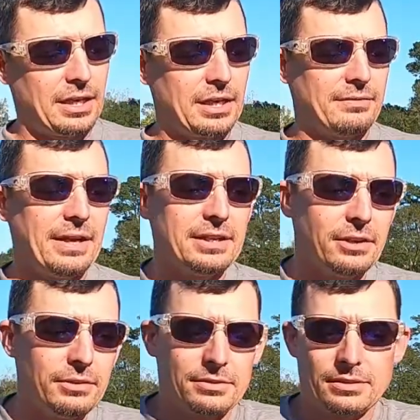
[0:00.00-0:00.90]
if I
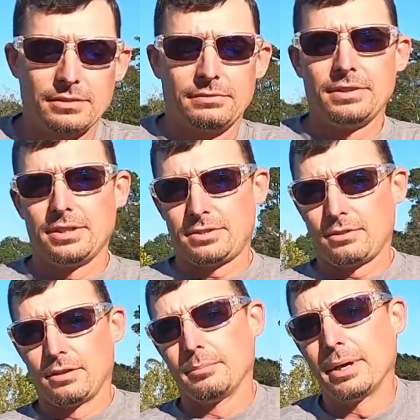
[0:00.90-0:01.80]
notice that the fish
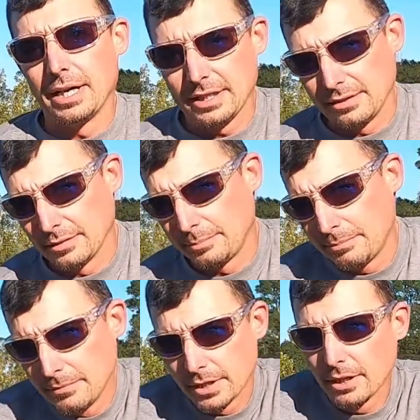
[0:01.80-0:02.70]
aren't biting
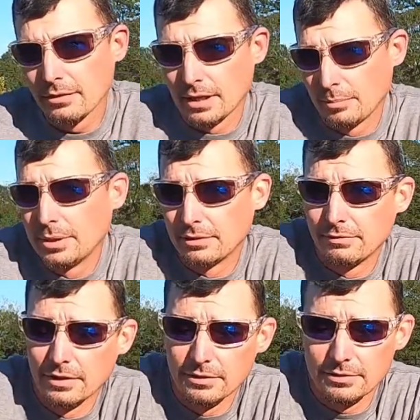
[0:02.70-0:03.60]
the color I pick
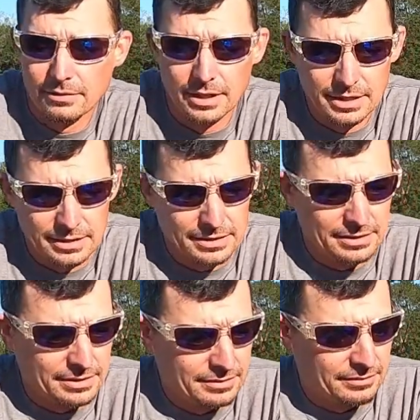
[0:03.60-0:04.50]
first, right,
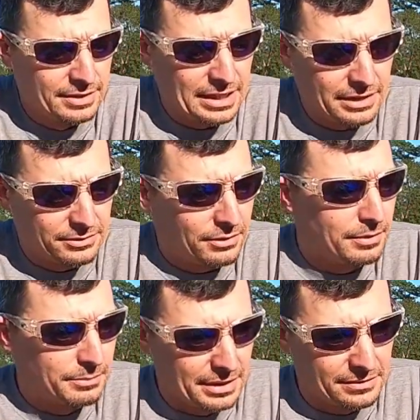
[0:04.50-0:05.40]
then I'll
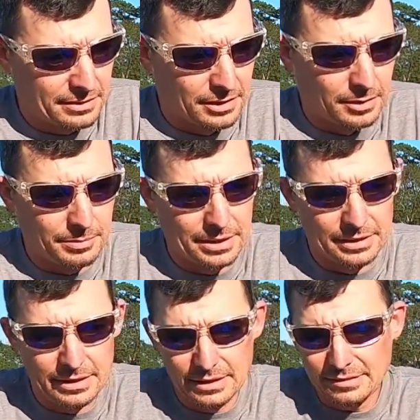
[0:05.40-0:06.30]
start mixing it up.
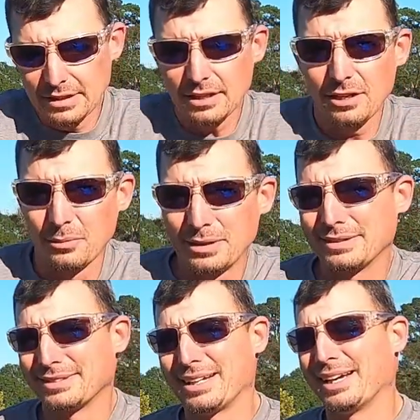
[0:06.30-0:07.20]
And it's not always
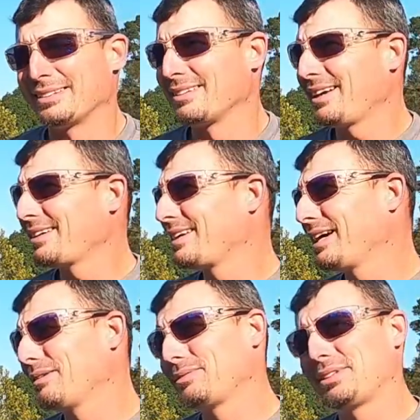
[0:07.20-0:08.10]
a science. A lot of
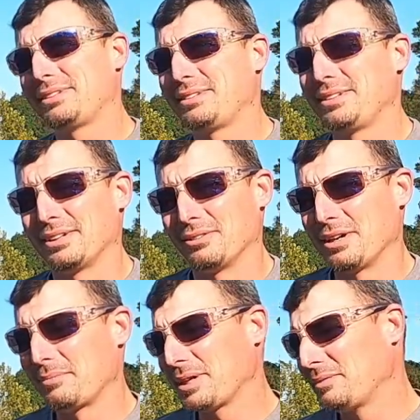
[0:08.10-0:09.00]
times
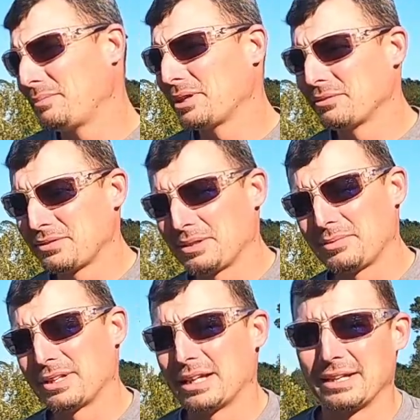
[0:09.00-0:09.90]
I'm getting bit on
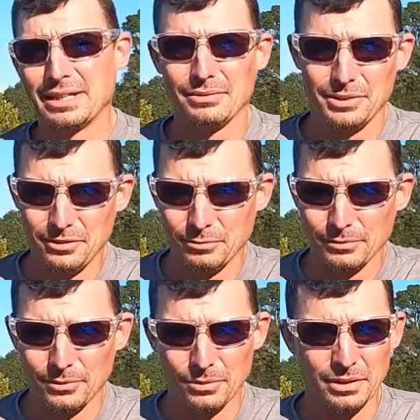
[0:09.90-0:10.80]
something that I never used
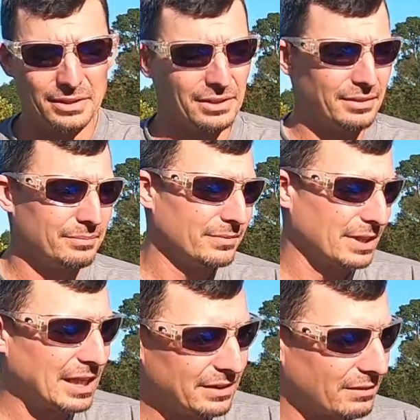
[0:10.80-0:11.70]
before. In the
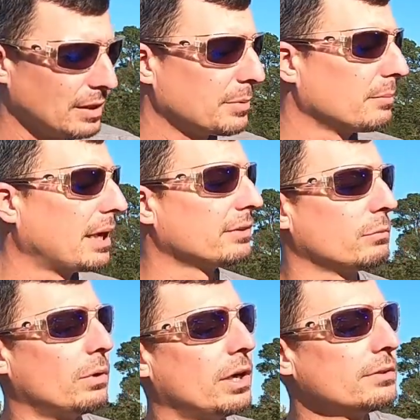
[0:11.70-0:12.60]
catch clip you're about to
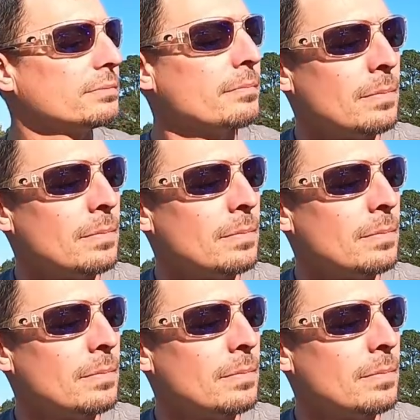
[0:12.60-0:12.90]
watch,